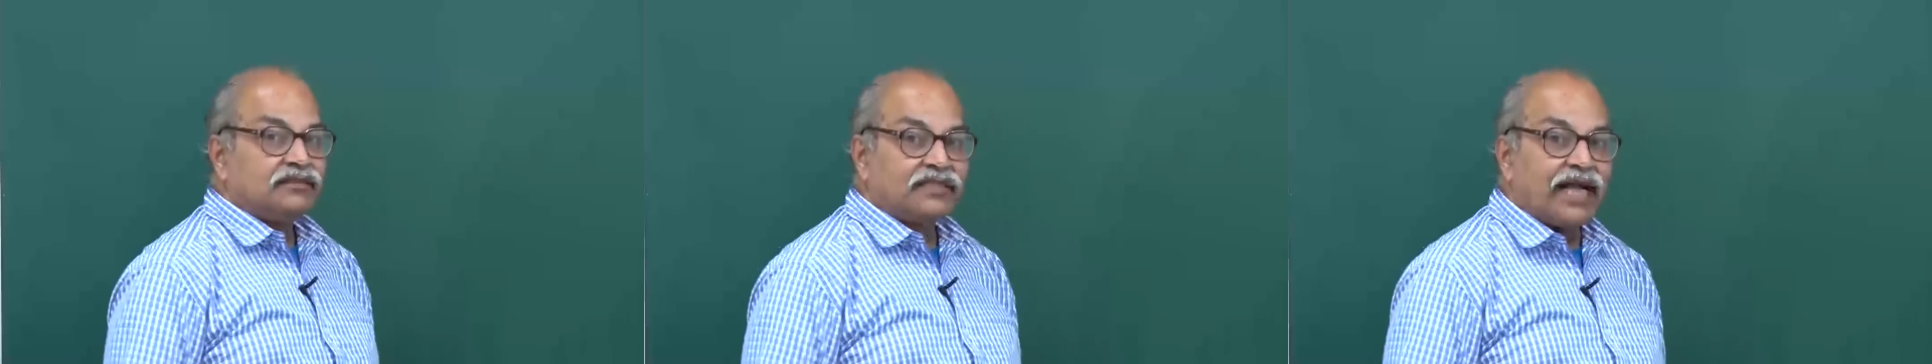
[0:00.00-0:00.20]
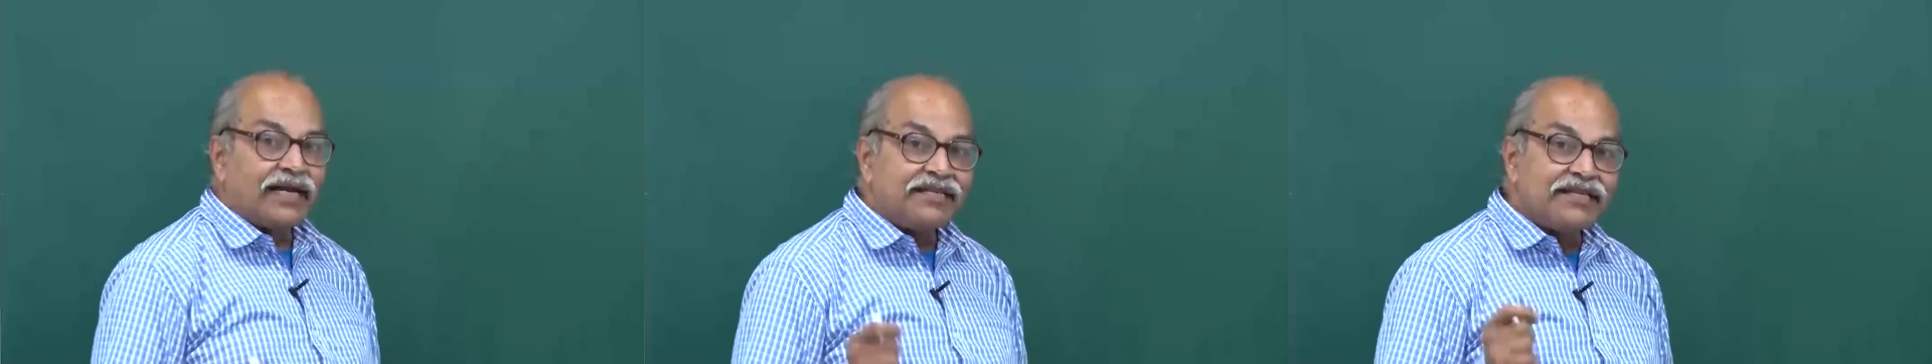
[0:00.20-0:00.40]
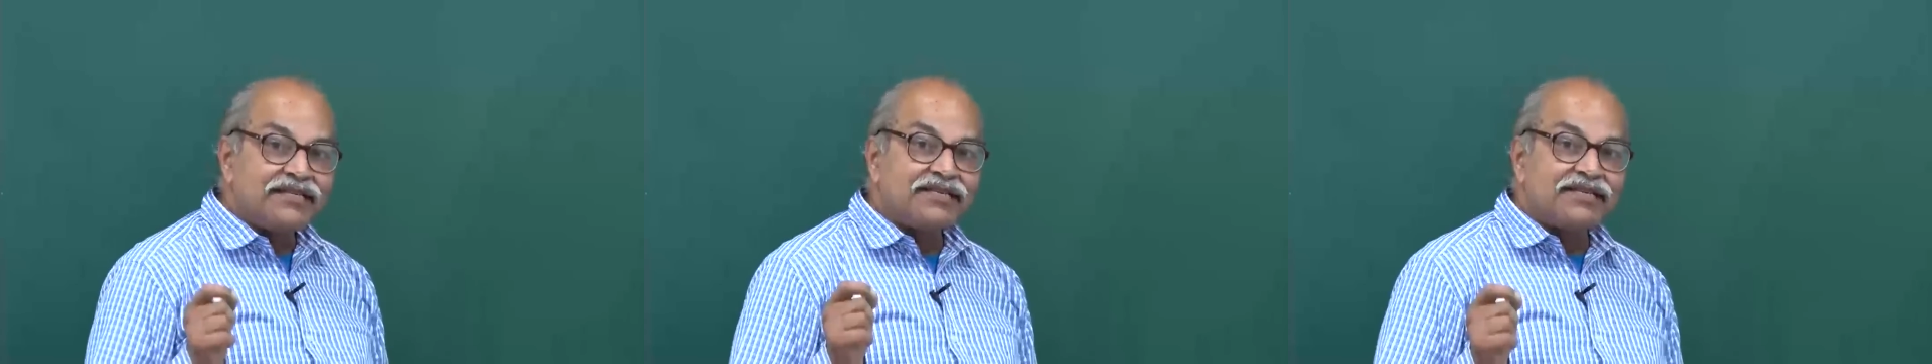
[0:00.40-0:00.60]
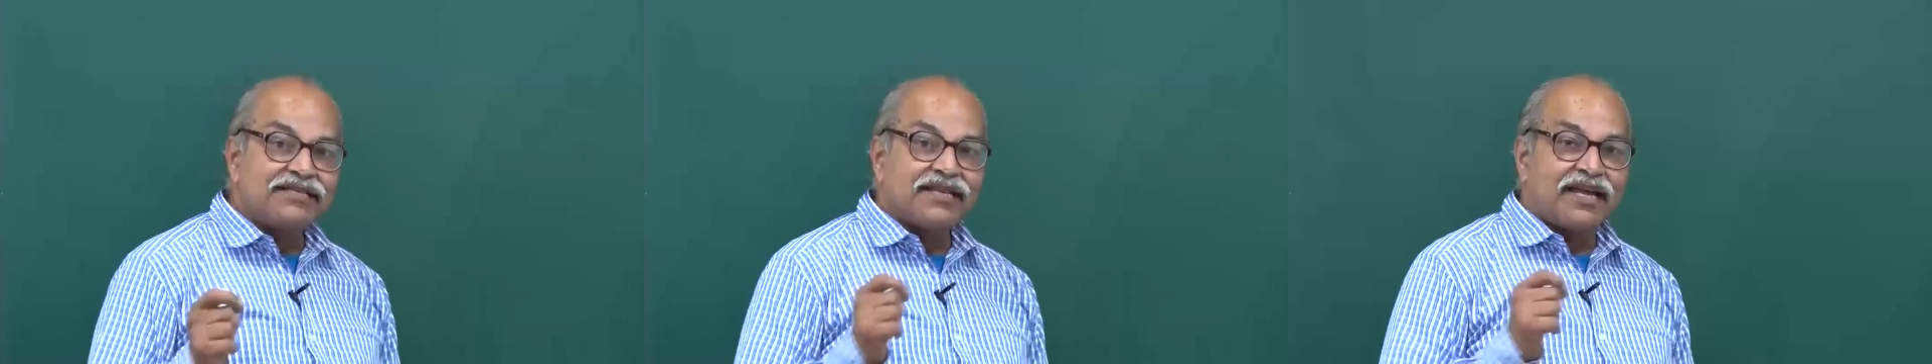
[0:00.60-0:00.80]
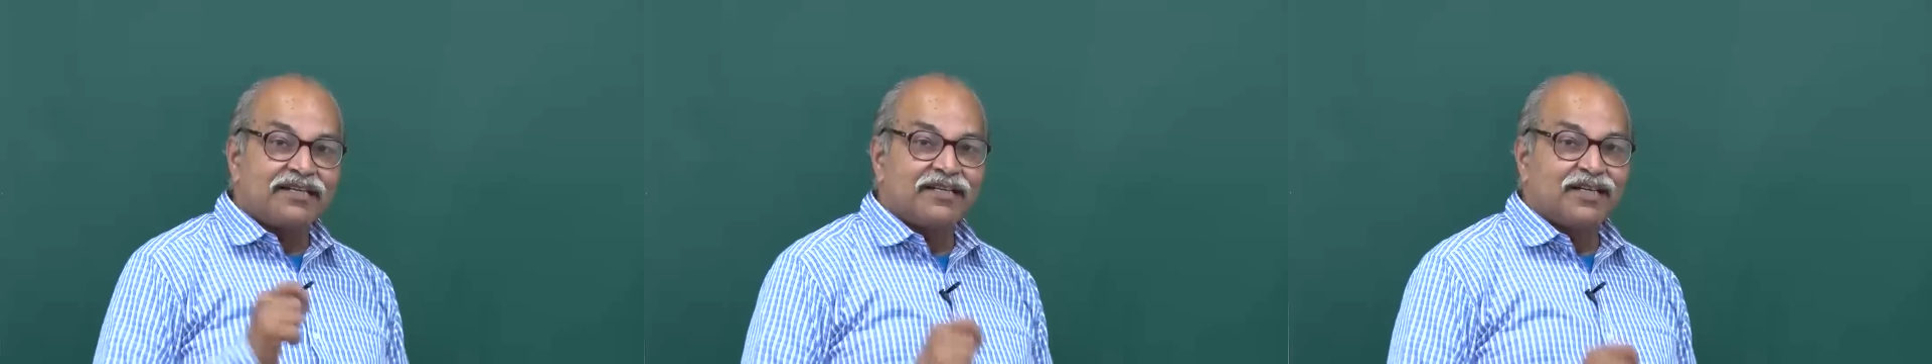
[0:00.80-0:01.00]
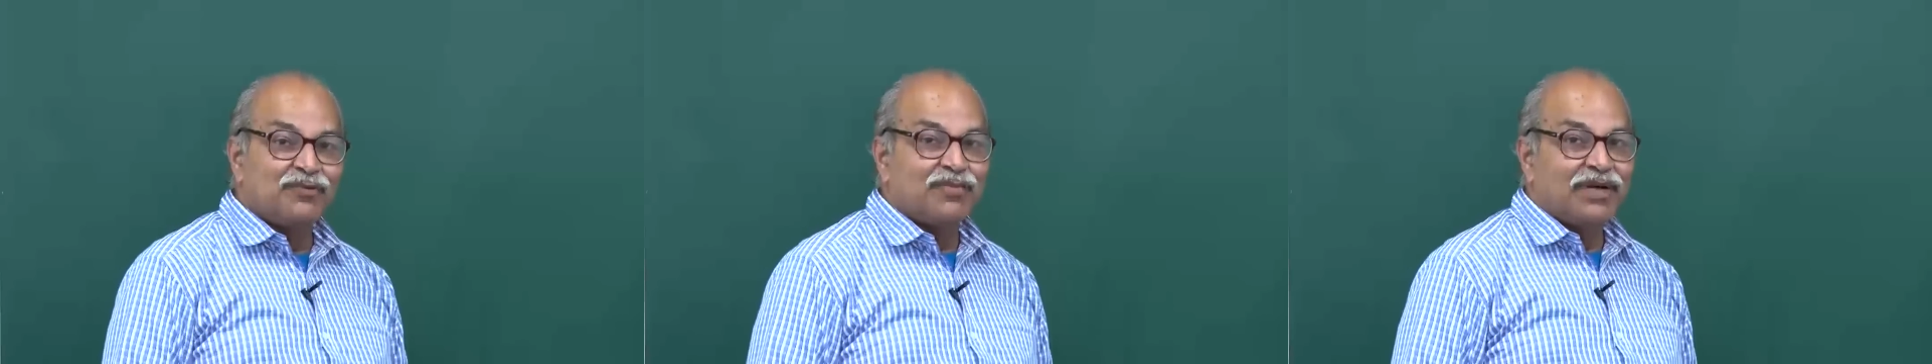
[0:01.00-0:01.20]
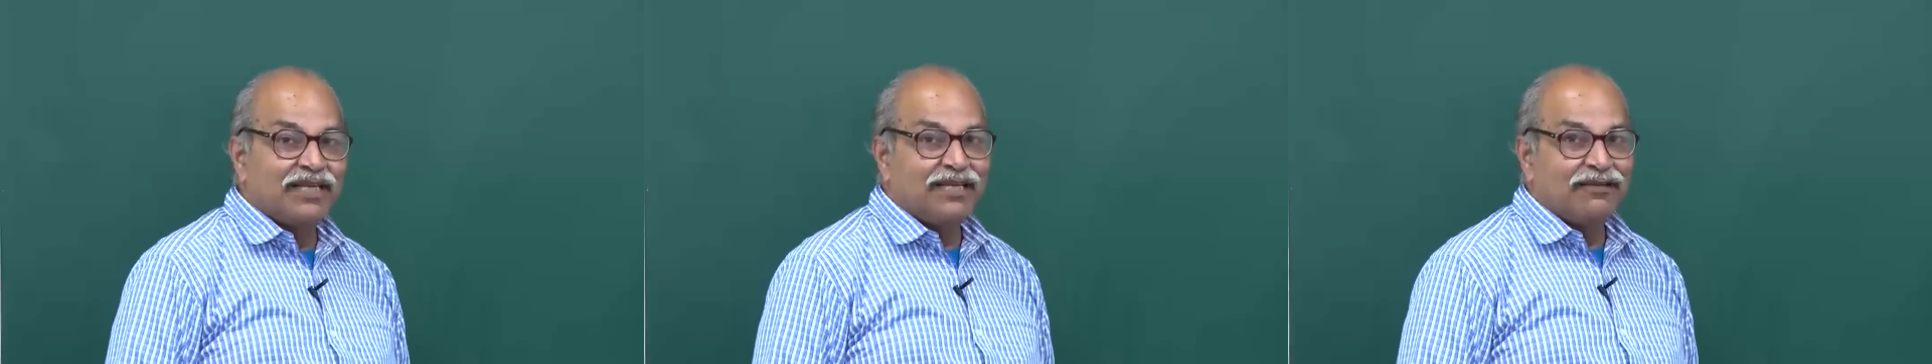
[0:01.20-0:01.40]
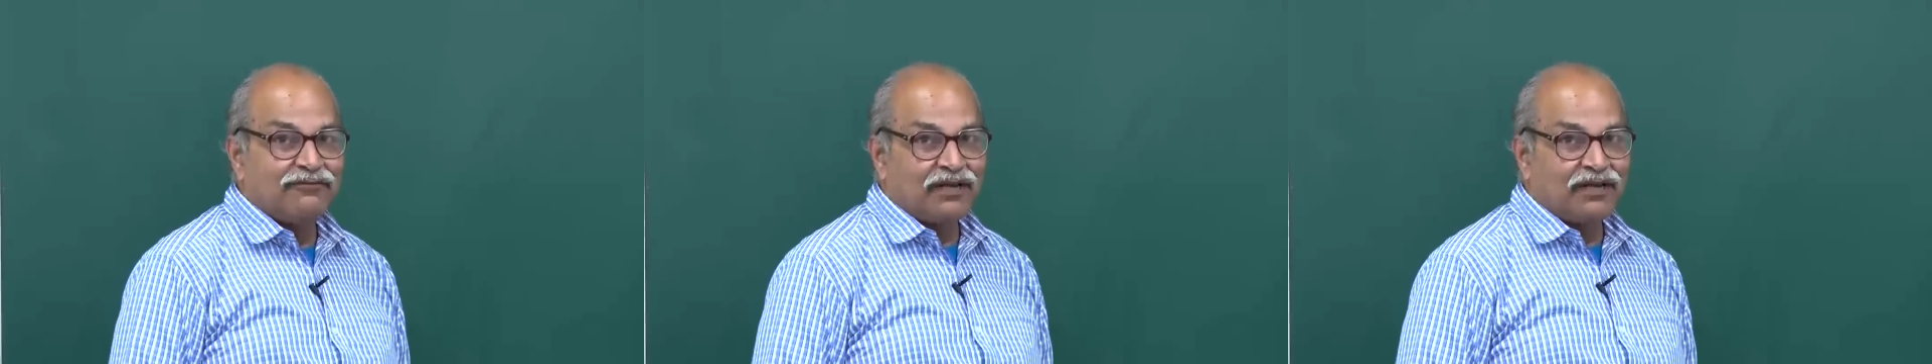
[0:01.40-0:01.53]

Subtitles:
That is decided by a